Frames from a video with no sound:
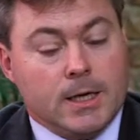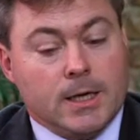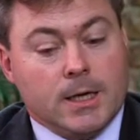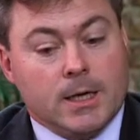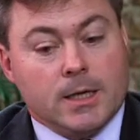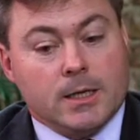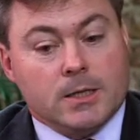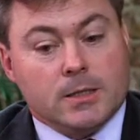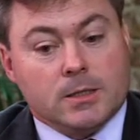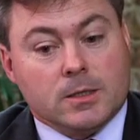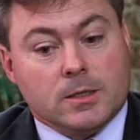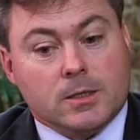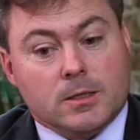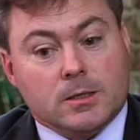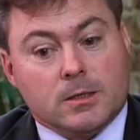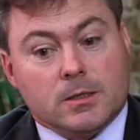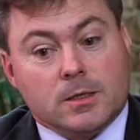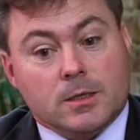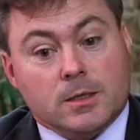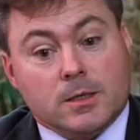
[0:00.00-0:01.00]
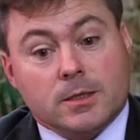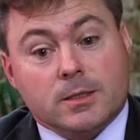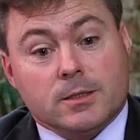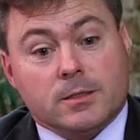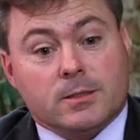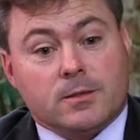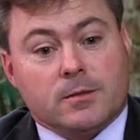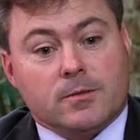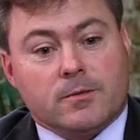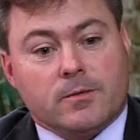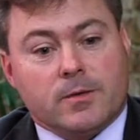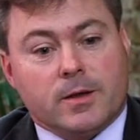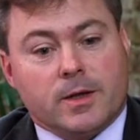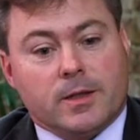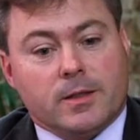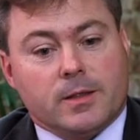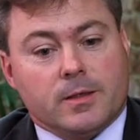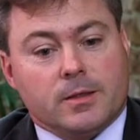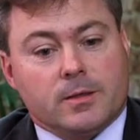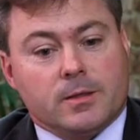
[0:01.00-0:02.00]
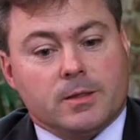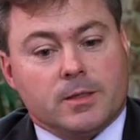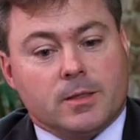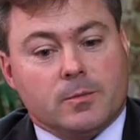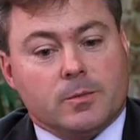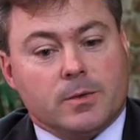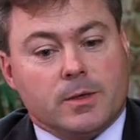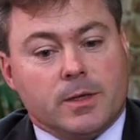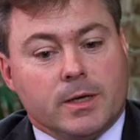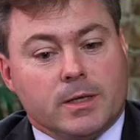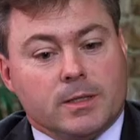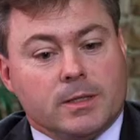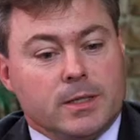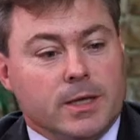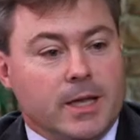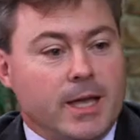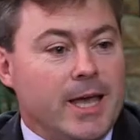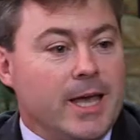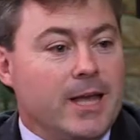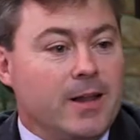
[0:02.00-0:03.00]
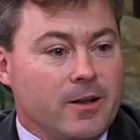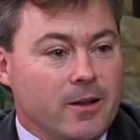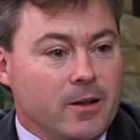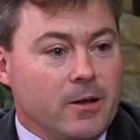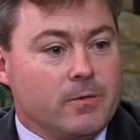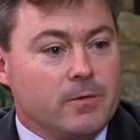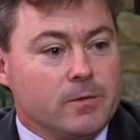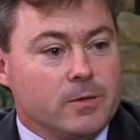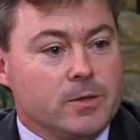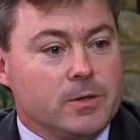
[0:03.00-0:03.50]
and delighted at the fact that somebody actually cared enough